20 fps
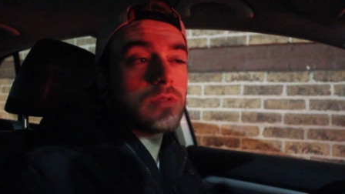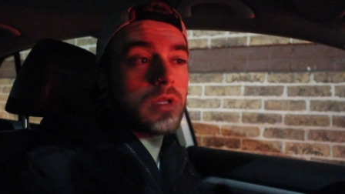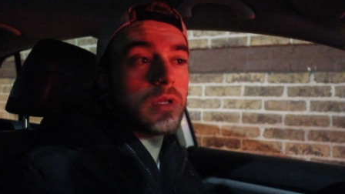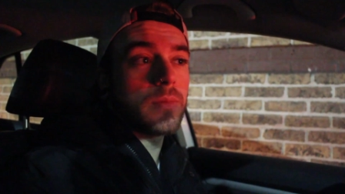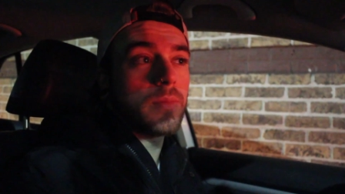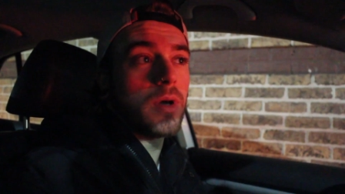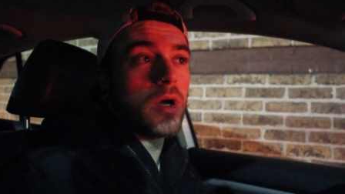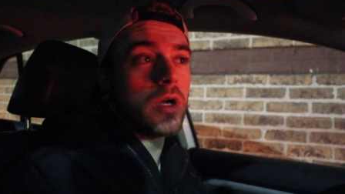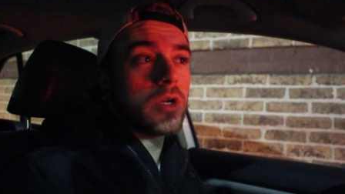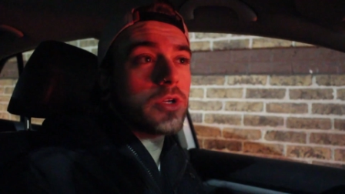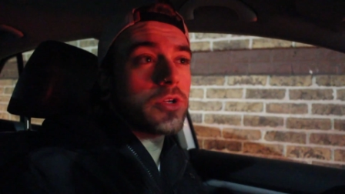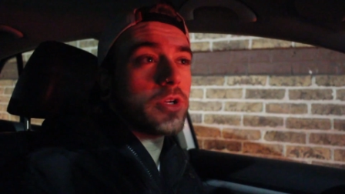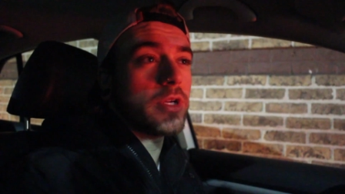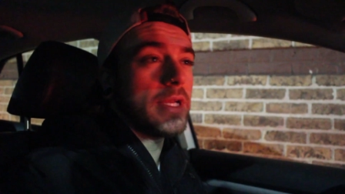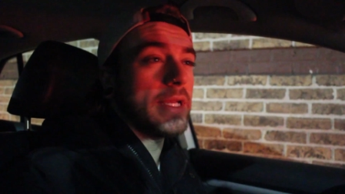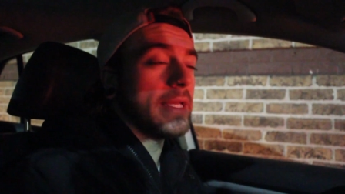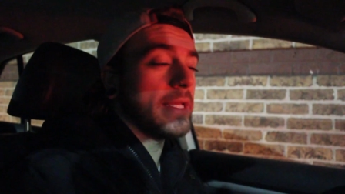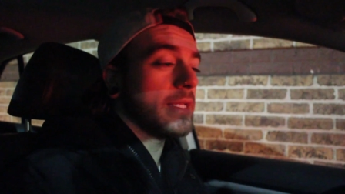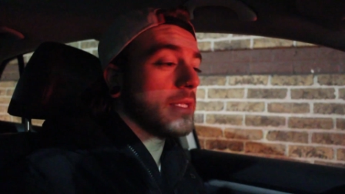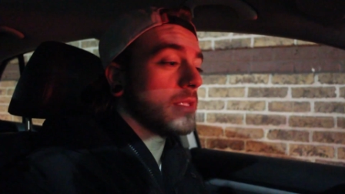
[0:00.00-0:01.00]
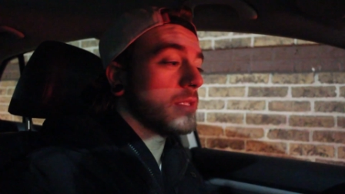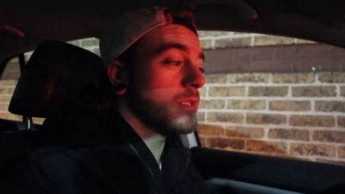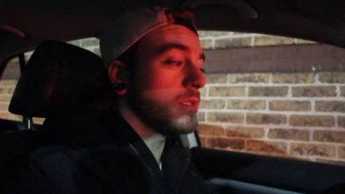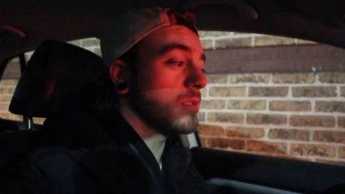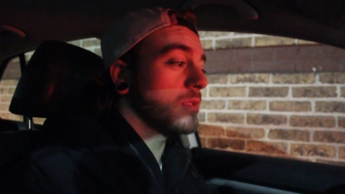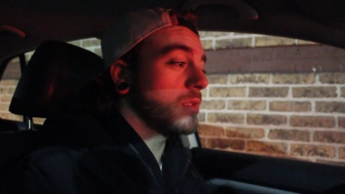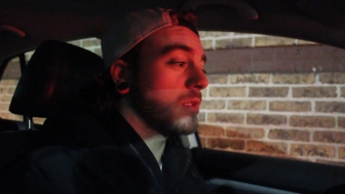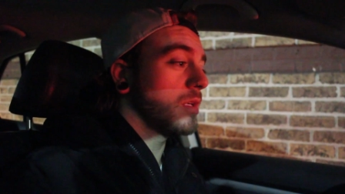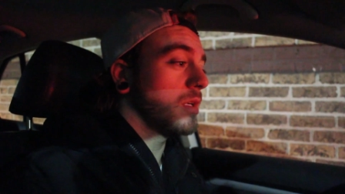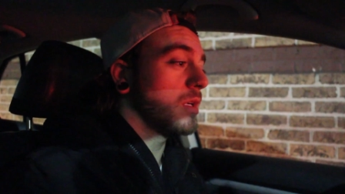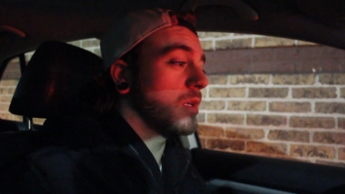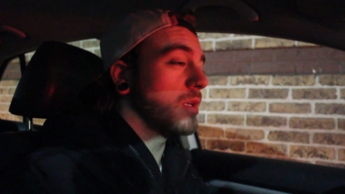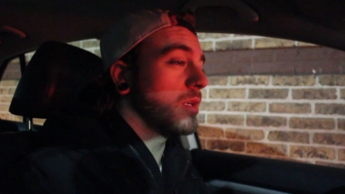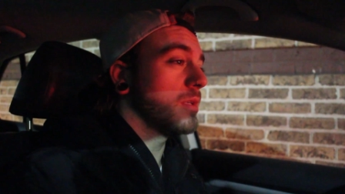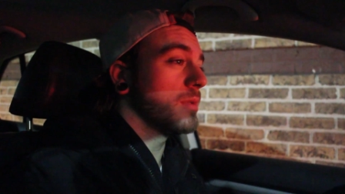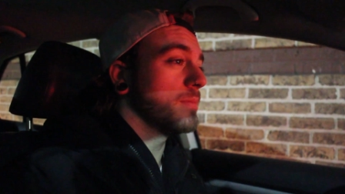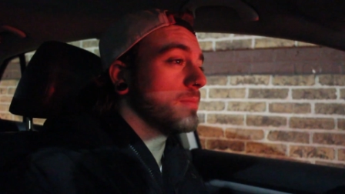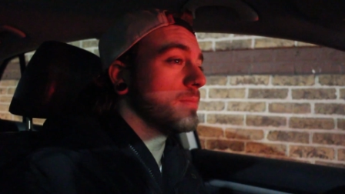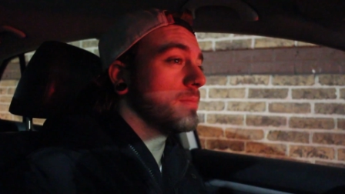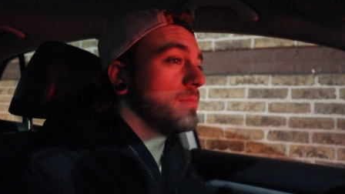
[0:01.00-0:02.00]
I'm hungry.
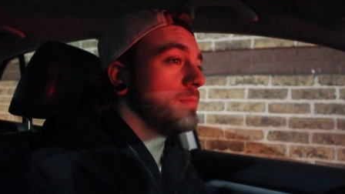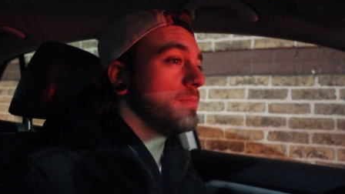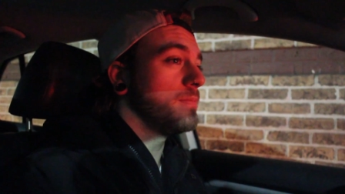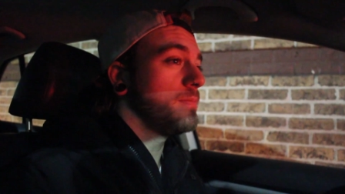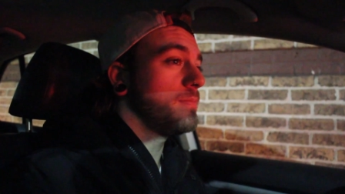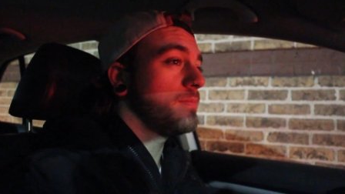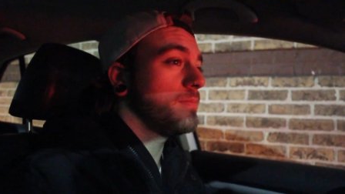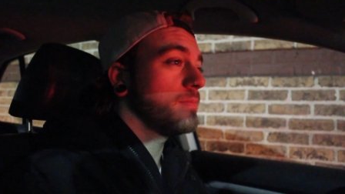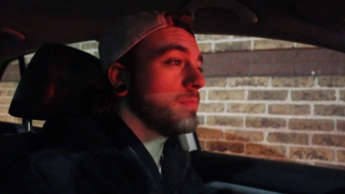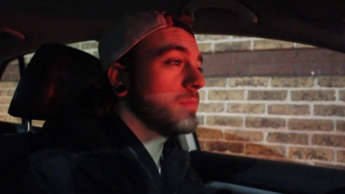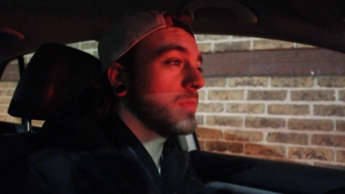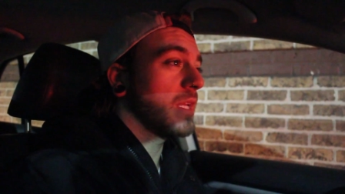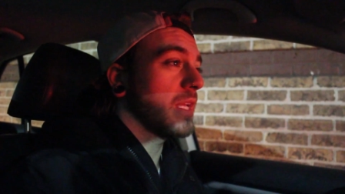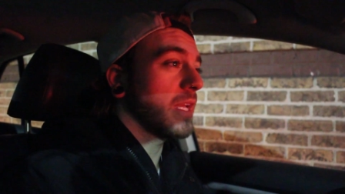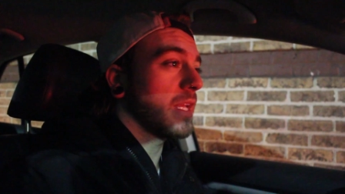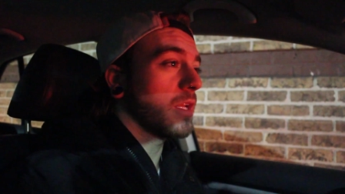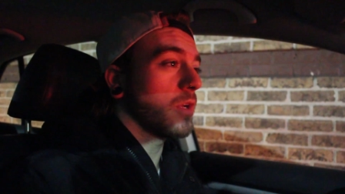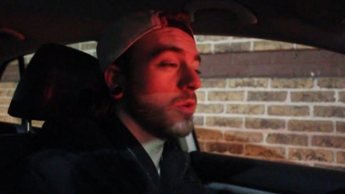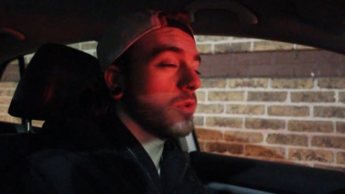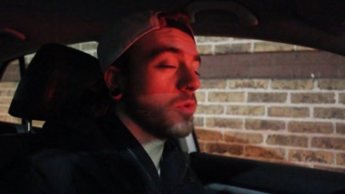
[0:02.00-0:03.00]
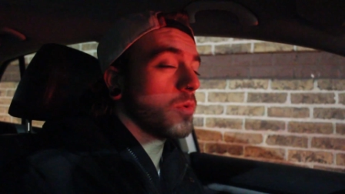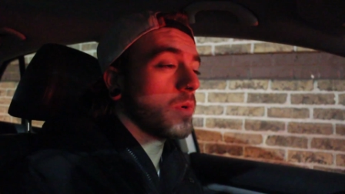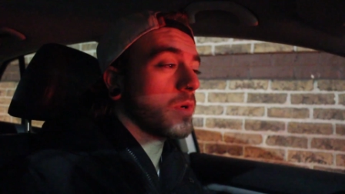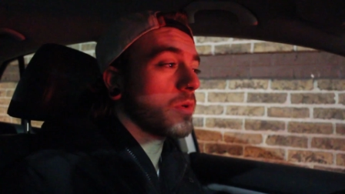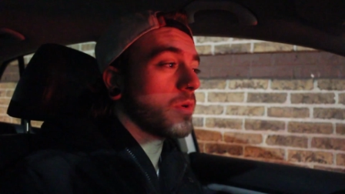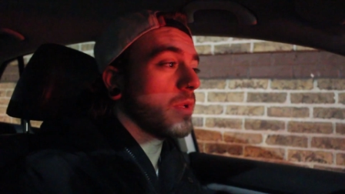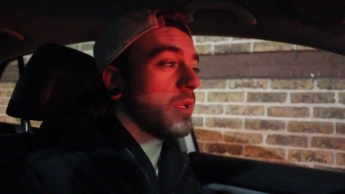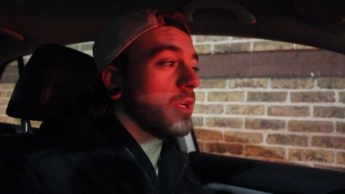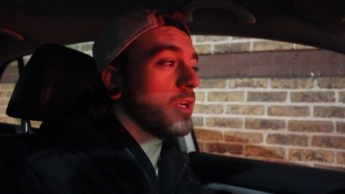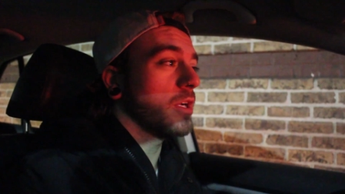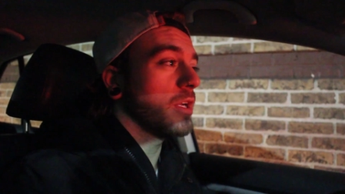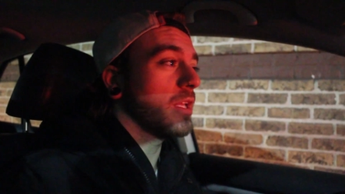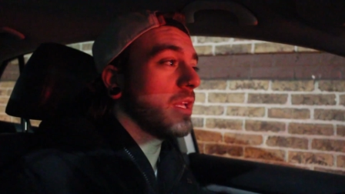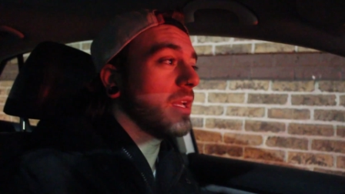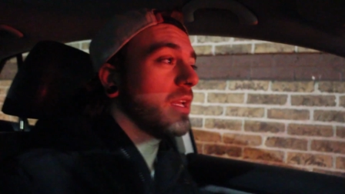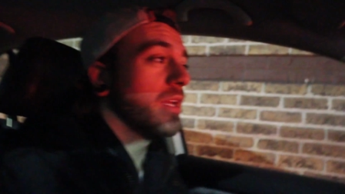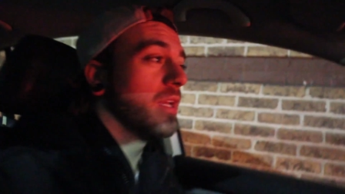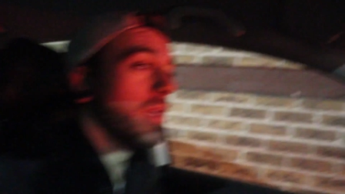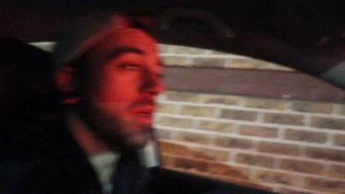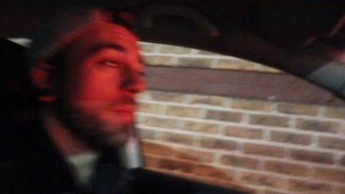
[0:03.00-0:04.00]
Um I gotta go into work really early.